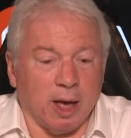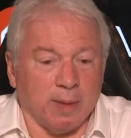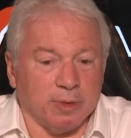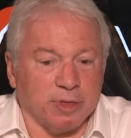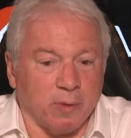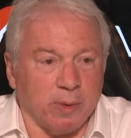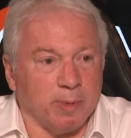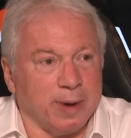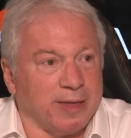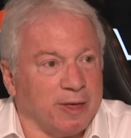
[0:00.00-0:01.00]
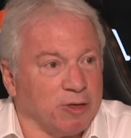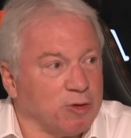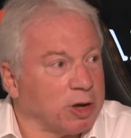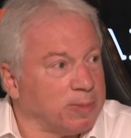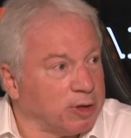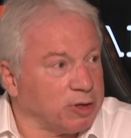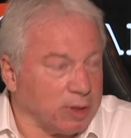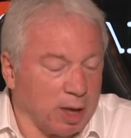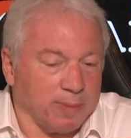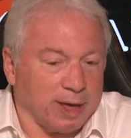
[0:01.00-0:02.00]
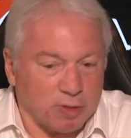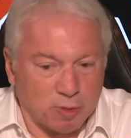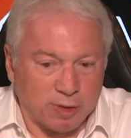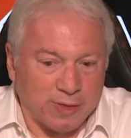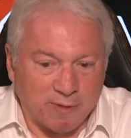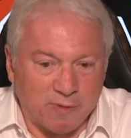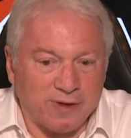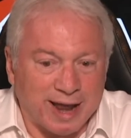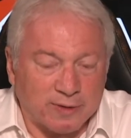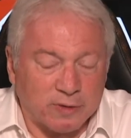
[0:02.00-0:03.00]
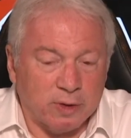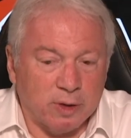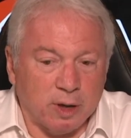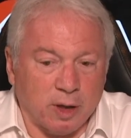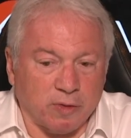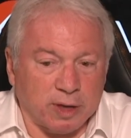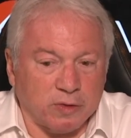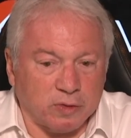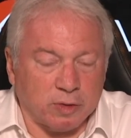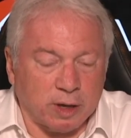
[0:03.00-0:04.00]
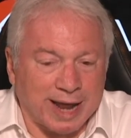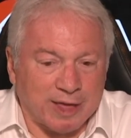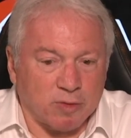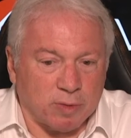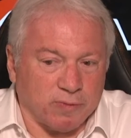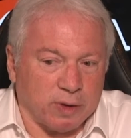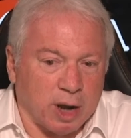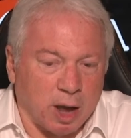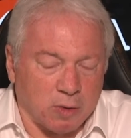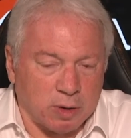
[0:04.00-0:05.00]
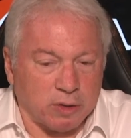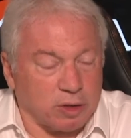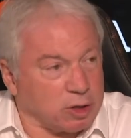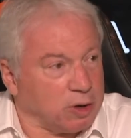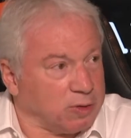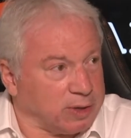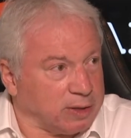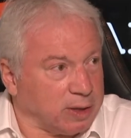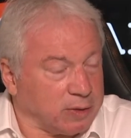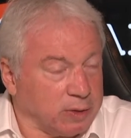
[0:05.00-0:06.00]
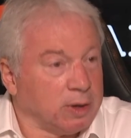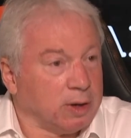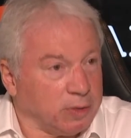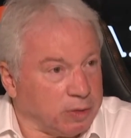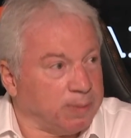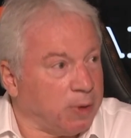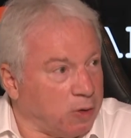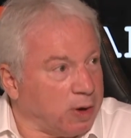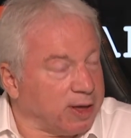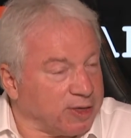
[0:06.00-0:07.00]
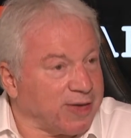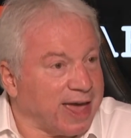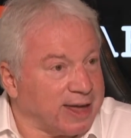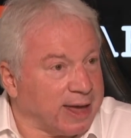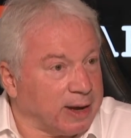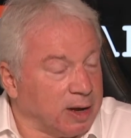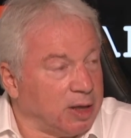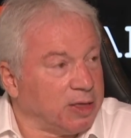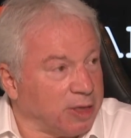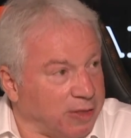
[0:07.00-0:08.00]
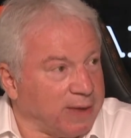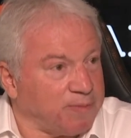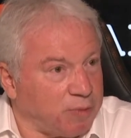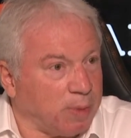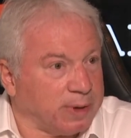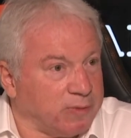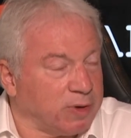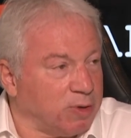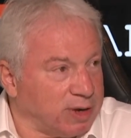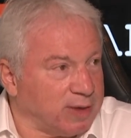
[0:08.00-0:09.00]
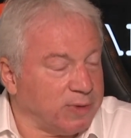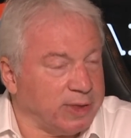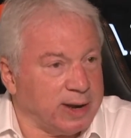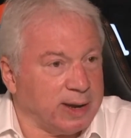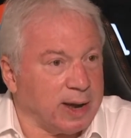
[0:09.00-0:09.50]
So we prepare those documents and make sure that they reflect the nature of the loan and the security that the borrower is taking, so they properly recorded it within their